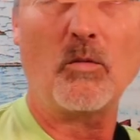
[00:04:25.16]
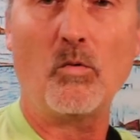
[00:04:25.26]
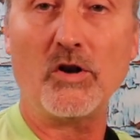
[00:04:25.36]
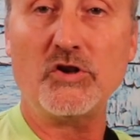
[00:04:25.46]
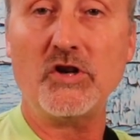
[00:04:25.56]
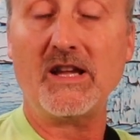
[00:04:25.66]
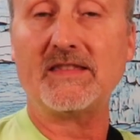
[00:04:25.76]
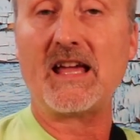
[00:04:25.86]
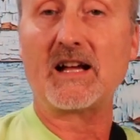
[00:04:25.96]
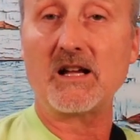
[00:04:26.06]
Once you
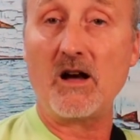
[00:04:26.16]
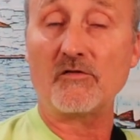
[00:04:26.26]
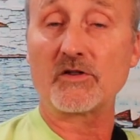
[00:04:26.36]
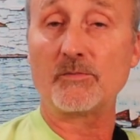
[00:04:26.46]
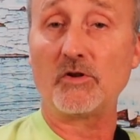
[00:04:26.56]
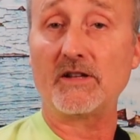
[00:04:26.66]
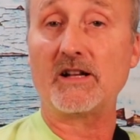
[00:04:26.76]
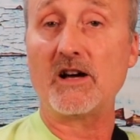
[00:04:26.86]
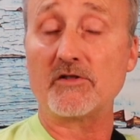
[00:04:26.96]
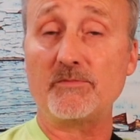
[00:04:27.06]
get that comfortable at
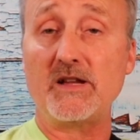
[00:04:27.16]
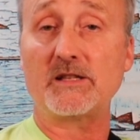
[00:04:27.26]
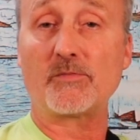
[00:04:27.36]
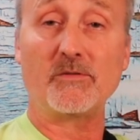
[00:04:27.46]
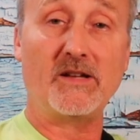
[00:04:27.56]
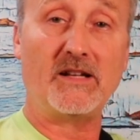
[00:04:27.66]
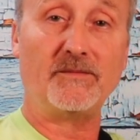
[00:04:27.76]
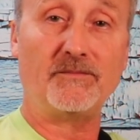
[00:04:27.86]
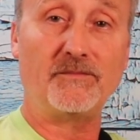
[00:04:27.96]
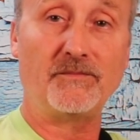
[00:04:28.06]
100 beats per minute,